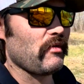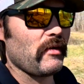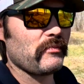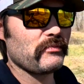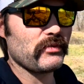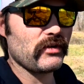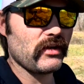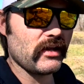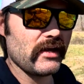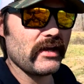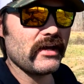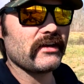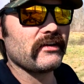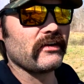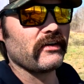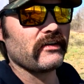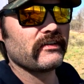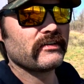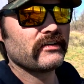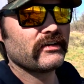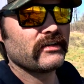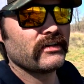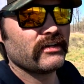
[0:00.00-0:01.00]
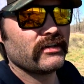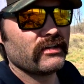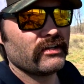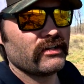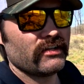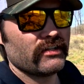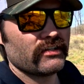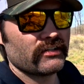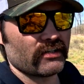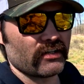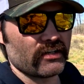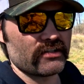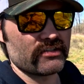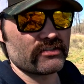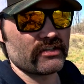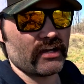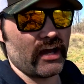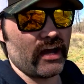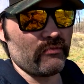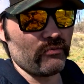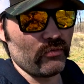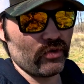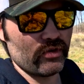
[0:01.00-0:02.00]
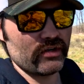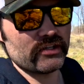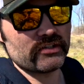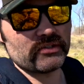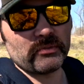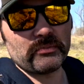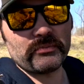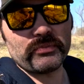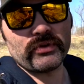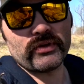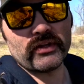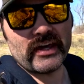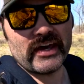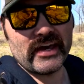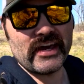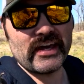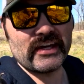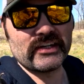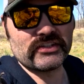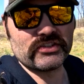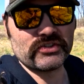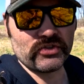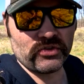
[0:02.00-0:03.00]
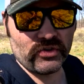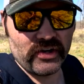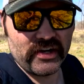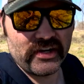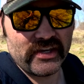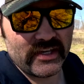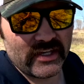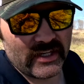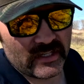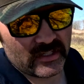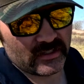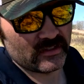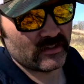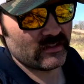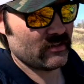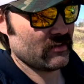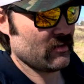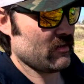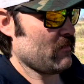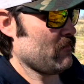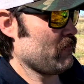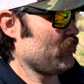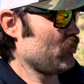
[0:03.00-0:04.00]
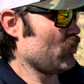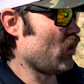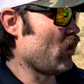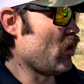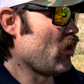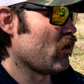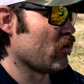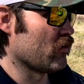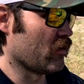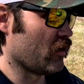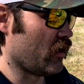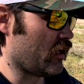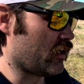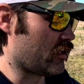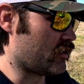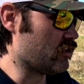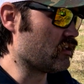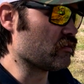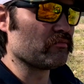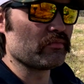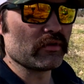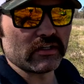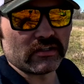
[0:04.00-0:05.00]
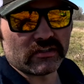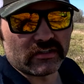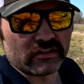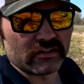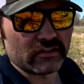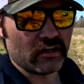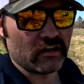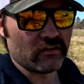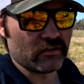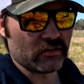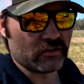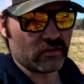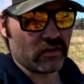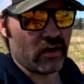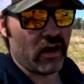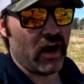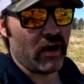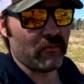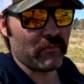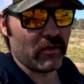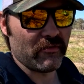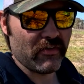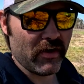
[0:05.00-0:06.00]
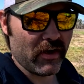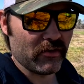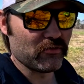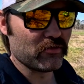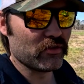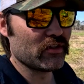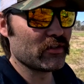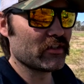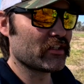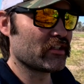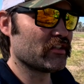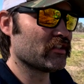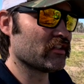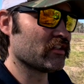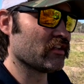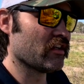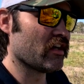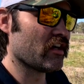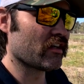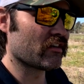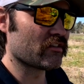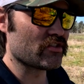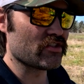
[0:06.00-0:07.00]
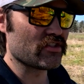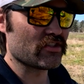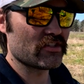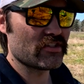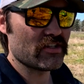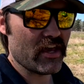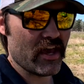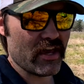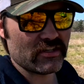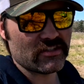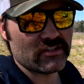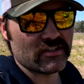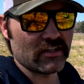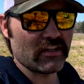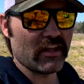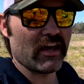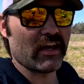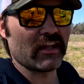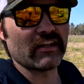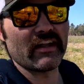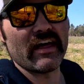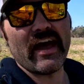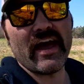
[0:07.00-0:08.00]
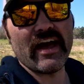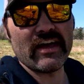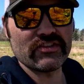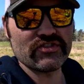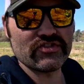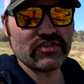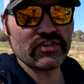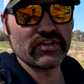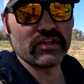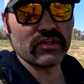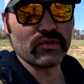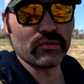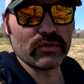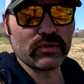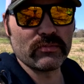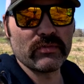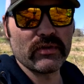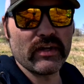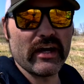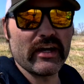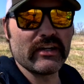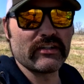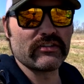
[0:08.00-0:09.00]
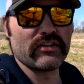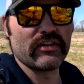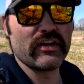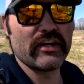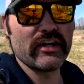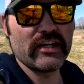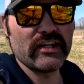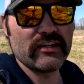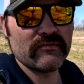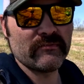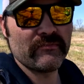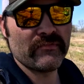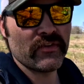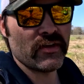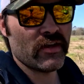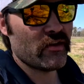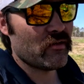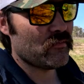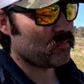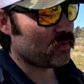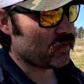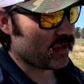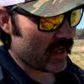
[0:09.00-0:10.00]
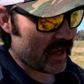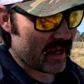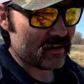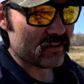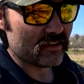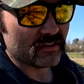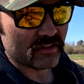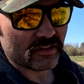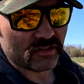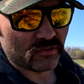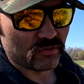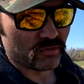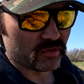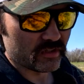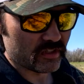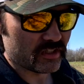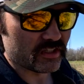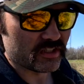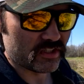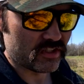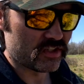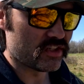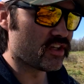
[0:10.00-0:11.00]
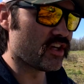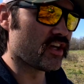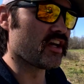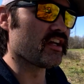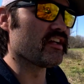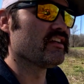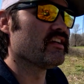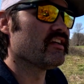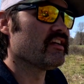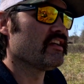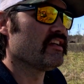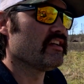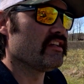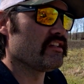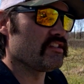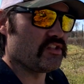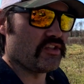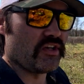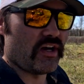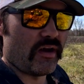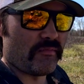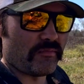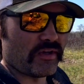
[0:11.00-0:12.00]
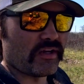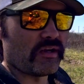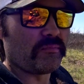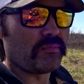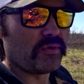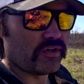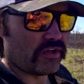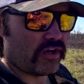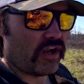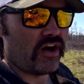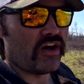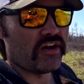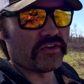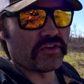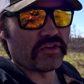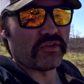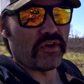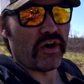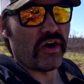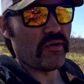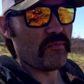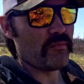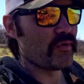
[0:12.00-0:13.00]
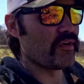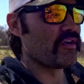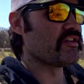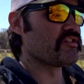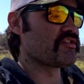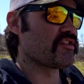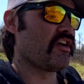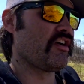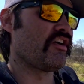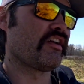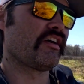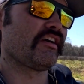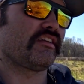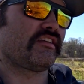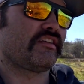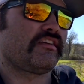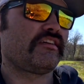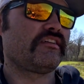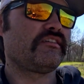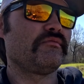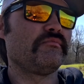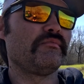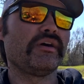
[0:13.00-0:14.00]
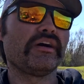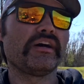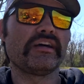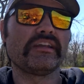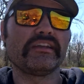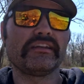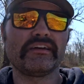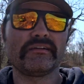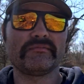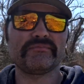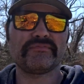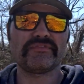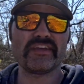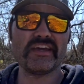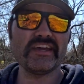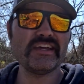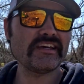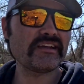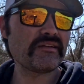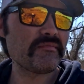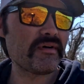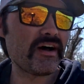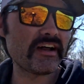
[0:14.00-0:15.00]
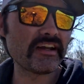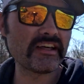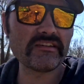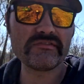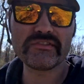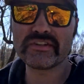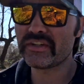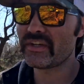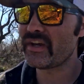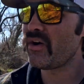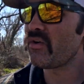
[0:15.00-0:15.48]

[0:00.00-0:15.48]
my planter because I'm wanting to plant green on a good bit of the cover crop. I've had really good luck just testing that last year with planting green. Planter did really good, so I'm gonna put all new openers on it, but thinking about even